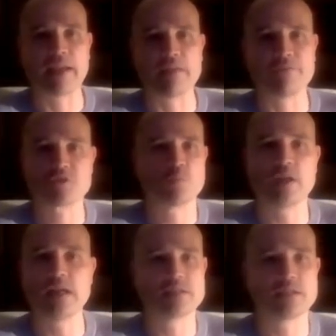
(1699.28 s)
game for some
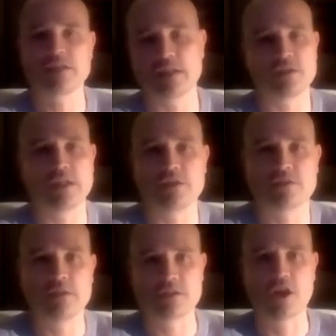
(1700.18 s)
reason it's it's,
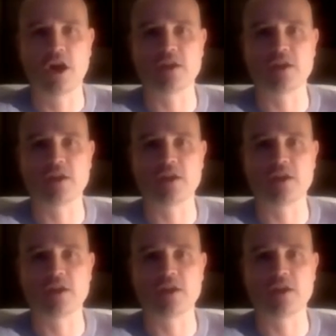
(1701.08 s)
it's sort of